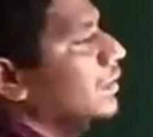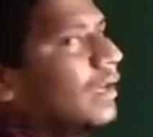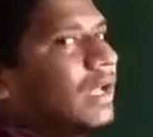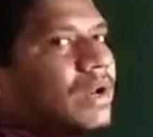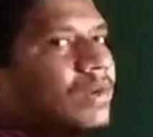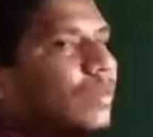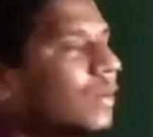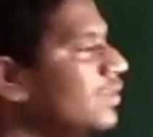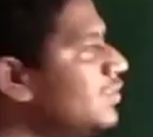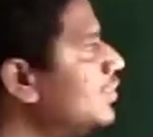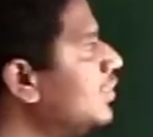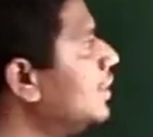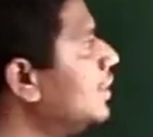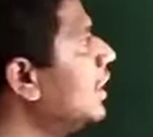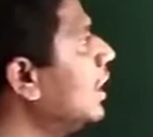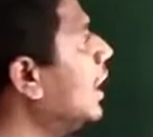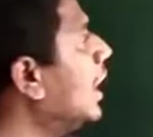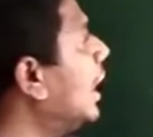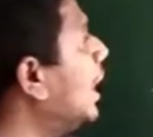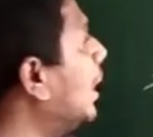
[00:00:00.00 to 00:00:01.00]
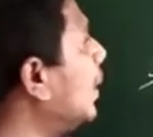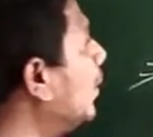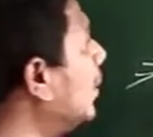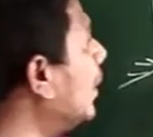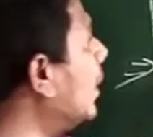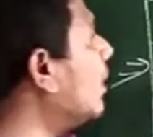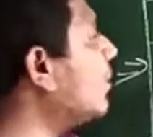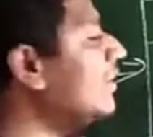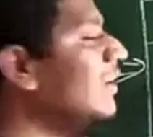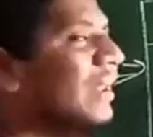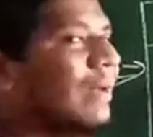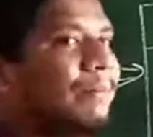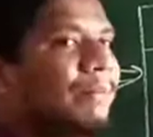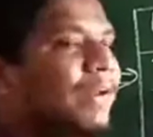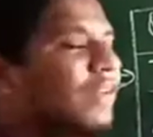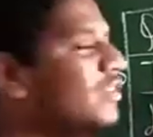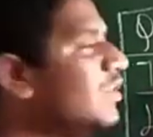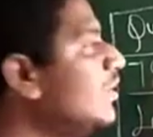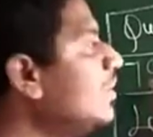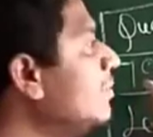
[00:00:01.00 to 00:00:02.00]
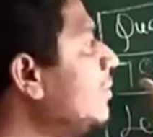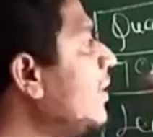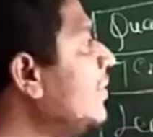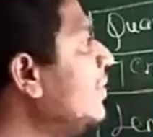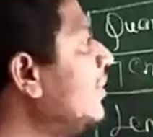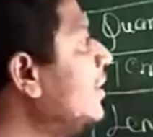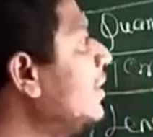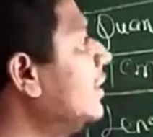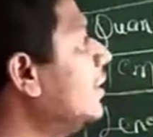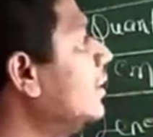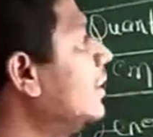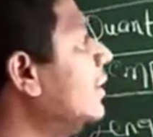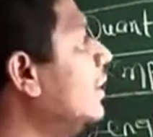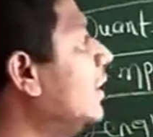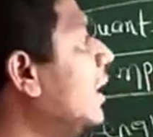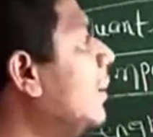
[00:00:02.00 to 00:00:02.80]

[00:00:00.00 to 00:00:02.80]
In which unit does the temperature is measured?